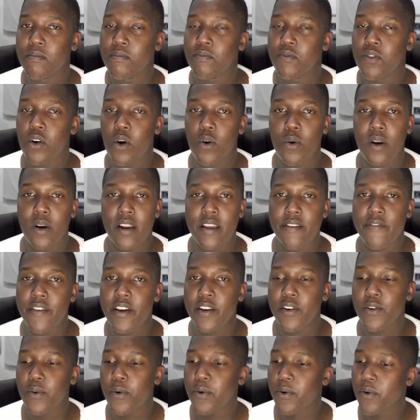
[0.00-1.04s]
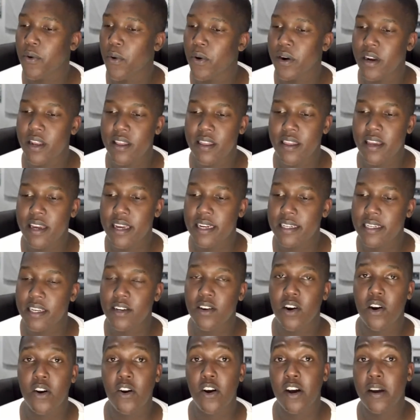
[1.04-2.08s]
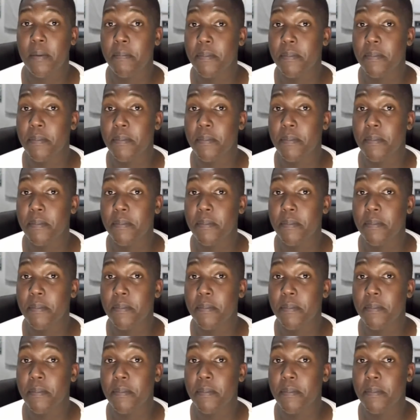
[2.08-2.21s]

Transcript: No leaving, no going, anything at 10 o'clock.